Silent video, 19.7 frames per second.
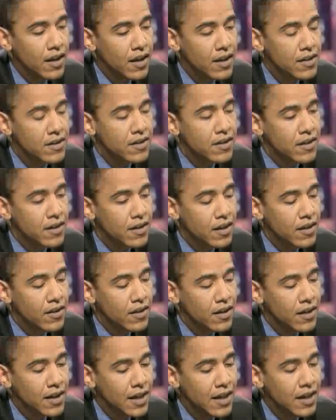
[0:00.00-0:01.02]
is
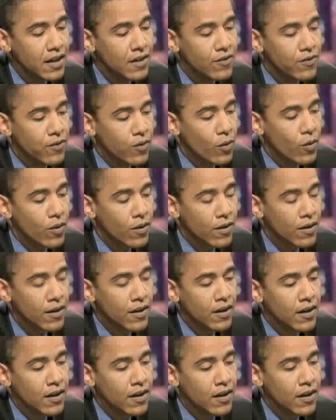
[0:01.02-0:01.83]
the need for